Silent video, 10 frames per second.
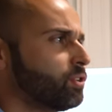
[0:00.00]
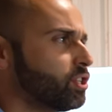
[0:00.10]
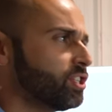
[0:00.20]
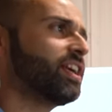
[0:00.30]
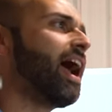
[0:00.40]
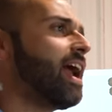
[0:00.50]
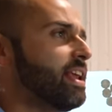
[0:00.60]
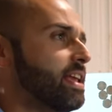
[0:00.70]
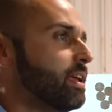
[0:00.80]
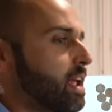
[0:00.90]

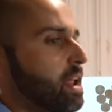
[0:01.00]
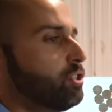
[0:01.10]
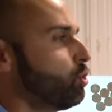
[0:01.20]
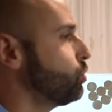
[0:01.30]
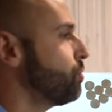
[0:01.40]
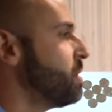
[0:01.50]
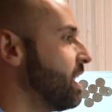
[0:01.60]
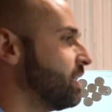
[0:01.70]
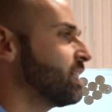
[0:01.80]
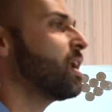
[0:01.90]
society and social
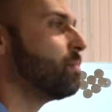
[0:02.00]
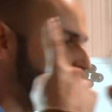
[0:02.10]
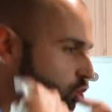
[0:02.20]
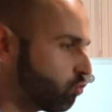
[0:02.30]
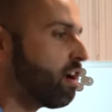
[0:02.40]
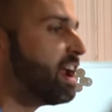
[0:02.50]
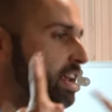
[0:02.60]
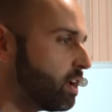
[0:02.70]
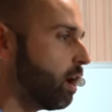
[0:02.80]
media has kind of been training